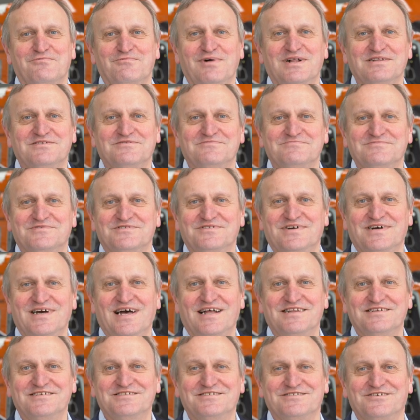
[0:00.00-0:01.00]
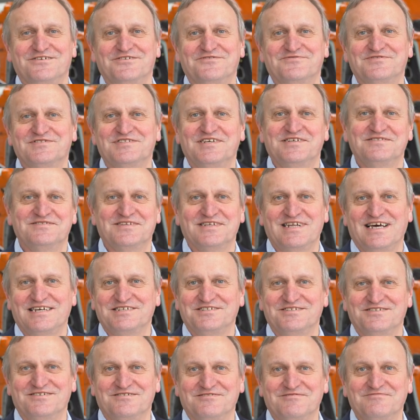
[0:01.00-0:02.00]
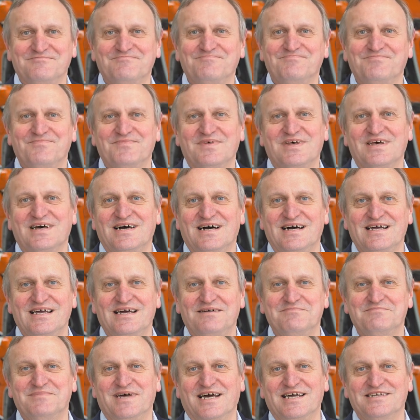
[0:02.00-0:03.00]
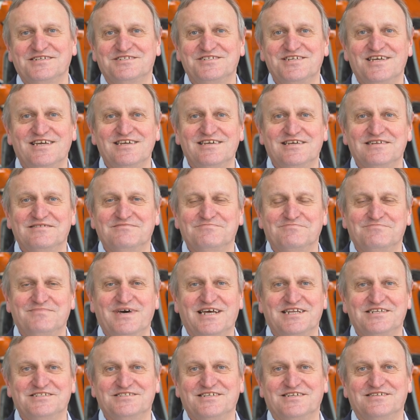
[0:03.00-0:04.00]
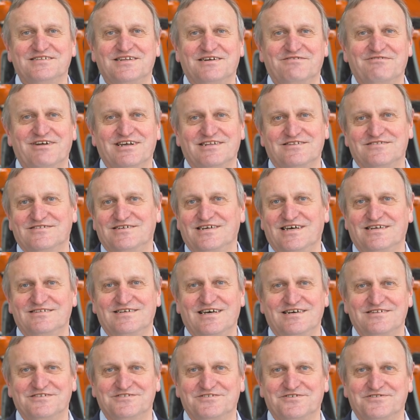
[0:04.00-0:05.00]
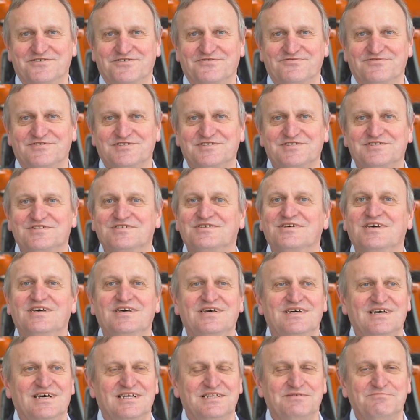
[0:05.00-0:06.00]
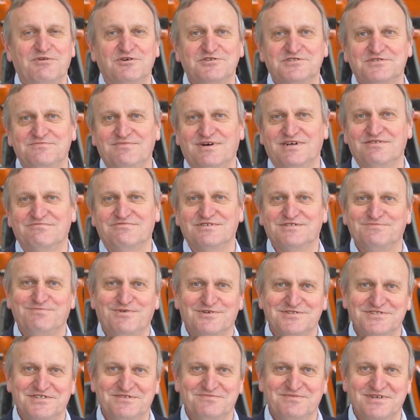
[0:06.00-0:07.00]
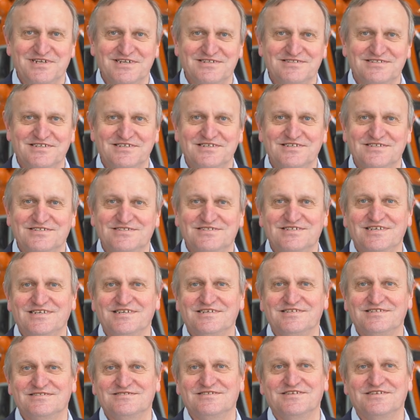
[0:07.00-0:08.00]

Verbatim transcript: Welcome to Heli Service International. I am Hank Shaken, Managing Director at Heli Service. And amongst my responsibilities is